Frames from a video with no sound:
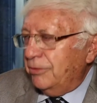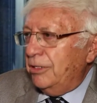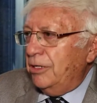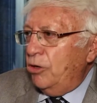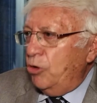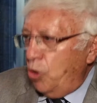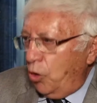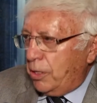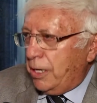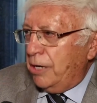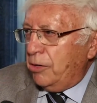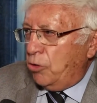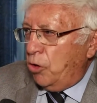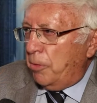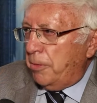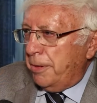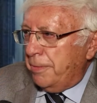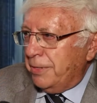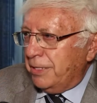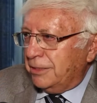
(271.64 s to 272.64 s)
Local
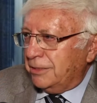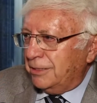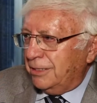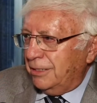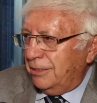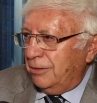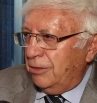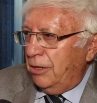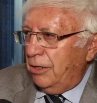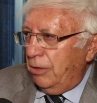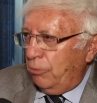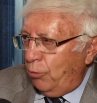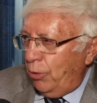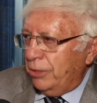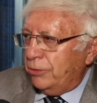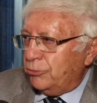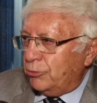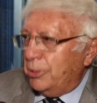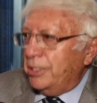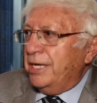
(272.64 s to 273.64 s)
governments
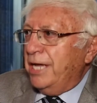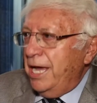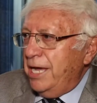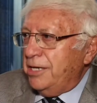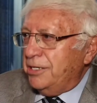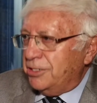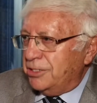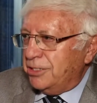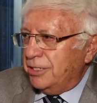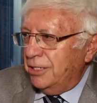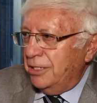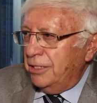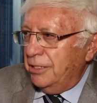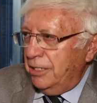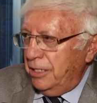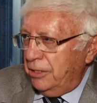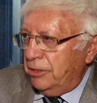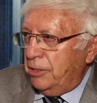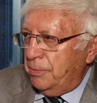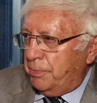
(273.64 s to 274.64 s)
want to engage
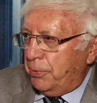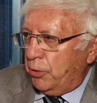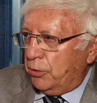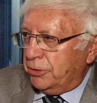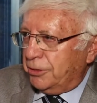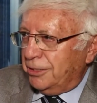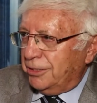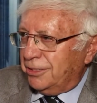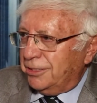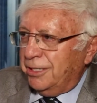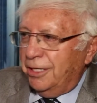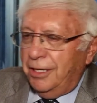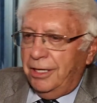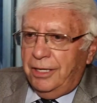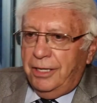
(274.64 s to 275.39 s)
in the process.